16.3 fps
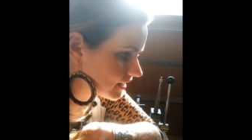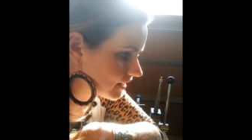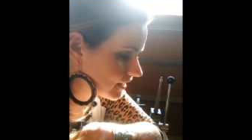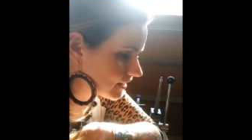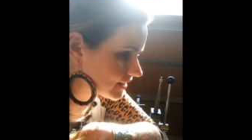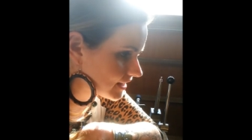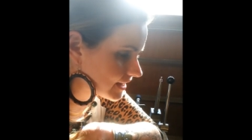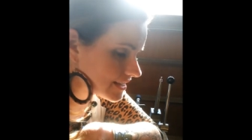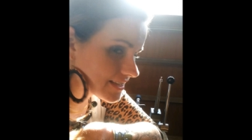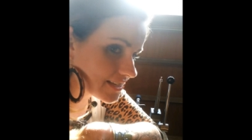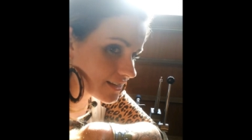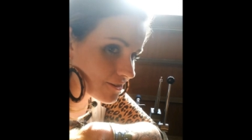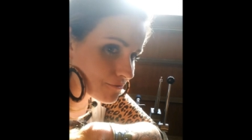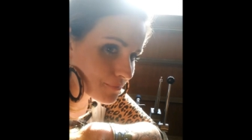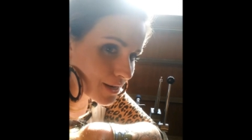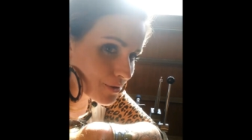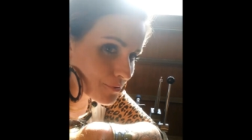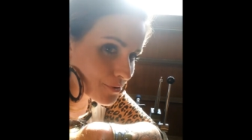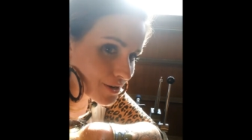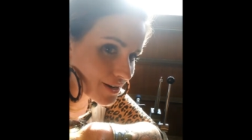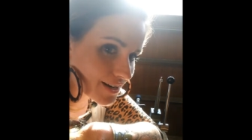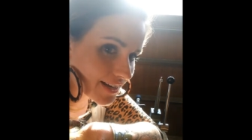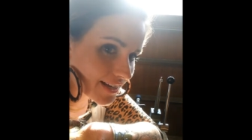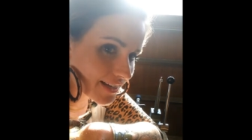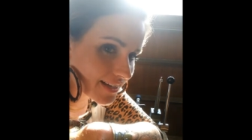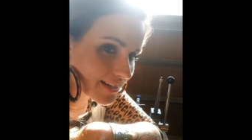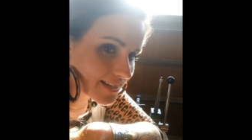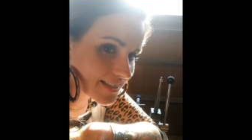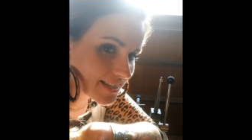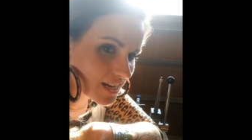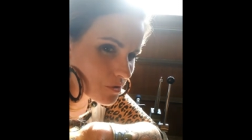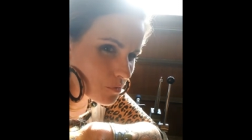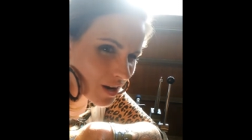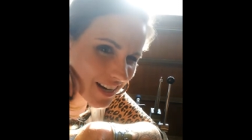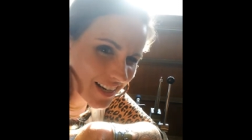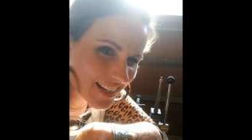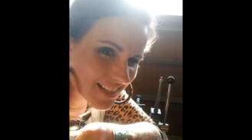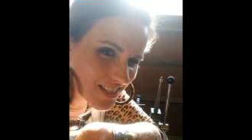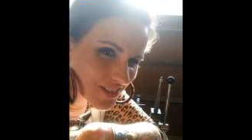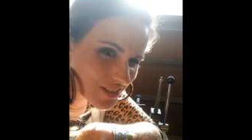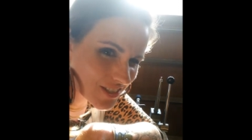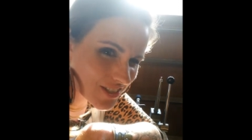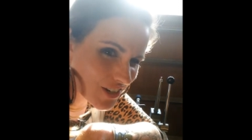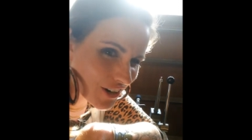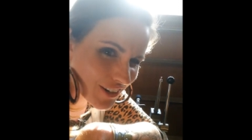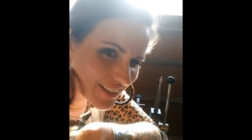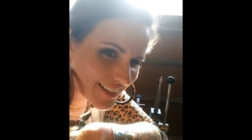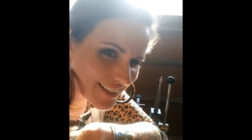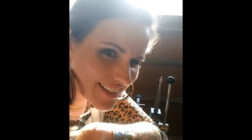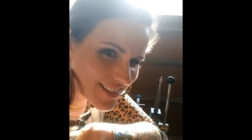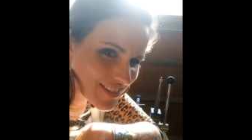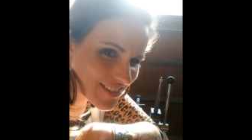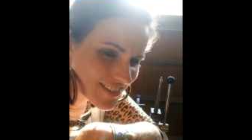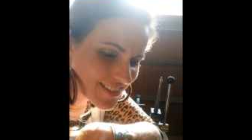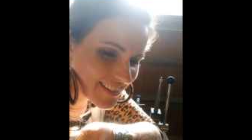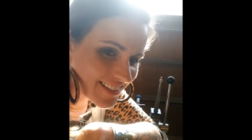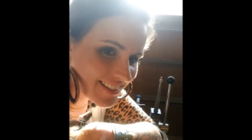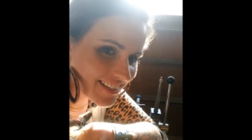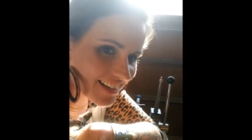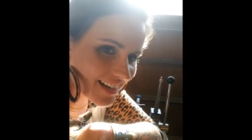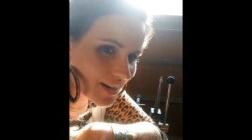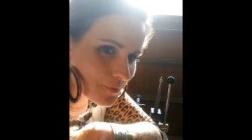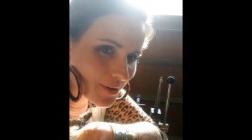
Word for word: uh, the idea of my work is I want it to look tarnished. I